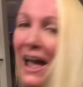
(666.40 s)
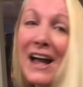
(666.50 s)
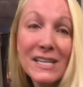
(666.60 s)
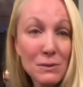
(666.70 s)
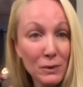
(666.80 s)

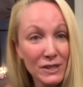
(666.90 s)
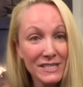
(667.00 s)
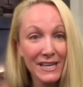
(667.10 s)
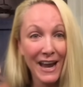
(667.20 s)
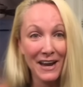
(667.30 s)
Experts
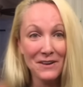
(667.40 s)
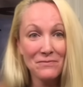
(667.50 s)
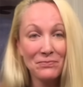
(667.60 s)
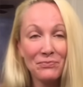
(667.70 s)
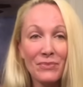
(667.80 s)
say
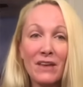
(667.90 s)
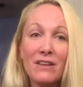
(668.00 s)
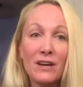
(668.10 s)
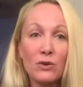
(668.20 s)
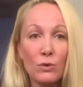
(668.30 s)

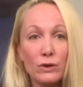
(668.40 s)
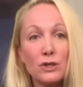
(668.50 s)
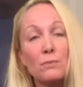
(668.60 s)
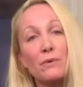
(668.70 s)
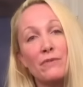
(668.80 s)
that in order
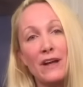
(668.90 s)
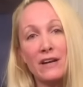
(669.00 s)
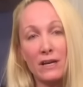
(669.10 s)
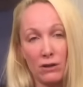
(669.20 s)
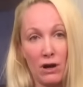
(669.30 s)
to prevent
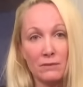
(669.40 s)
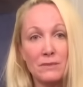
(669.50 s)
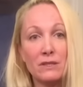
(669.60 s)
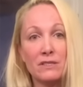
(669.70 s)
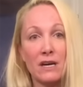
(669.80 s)
a clogged
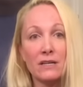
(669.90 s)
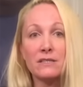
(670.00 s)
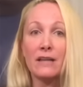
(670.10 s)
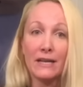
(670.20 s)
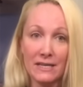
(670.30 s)
milk duct,
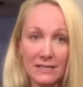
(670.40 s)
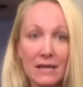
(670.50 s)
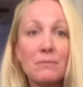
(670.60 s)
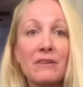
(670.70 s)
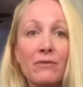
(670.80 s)
like I
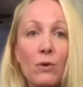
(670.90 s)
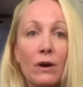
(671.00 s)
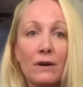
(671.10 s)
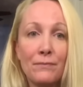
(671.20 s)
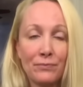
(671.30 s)
said
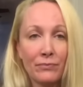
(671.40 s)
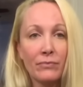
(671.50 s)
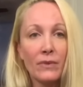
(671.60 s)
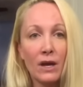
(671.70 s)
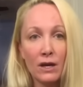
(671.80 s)
before,
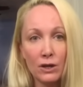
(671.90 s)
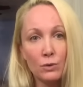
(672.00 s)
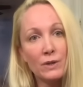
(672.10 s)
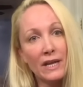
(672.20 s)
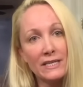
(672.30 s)
you
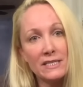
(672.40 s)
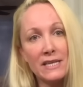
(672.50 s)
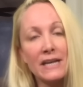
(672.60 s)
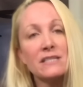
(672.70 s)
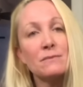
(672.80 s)
would like to
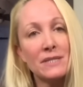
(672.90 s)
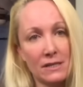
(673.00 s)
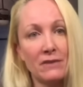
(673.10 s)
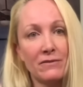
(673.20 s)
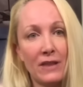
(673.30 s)
take some
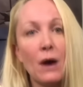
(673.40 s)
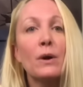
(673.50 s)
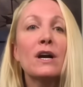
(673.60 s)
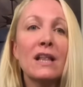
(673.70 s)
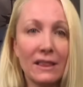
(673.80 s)

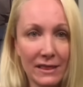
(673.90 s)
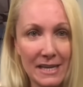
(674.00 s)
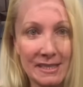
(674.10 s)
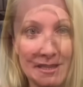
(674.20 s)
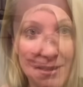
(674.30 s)
sunflower
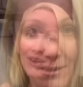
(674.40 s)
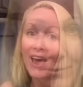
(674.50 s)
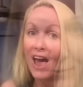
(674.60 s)
lecithin.